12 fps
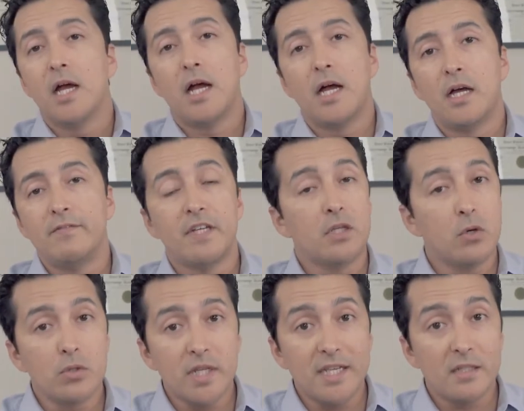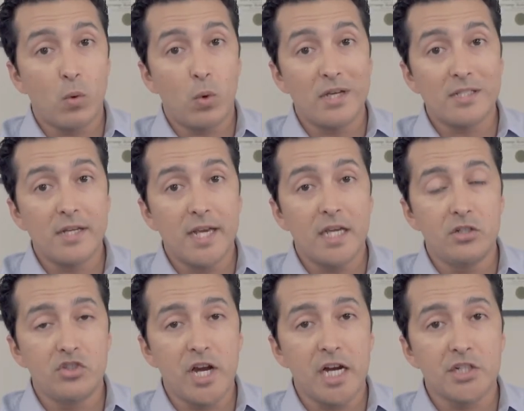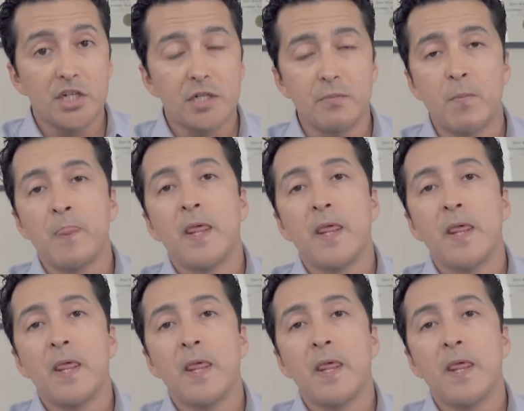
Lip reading: Victoza is a once-a-day injection.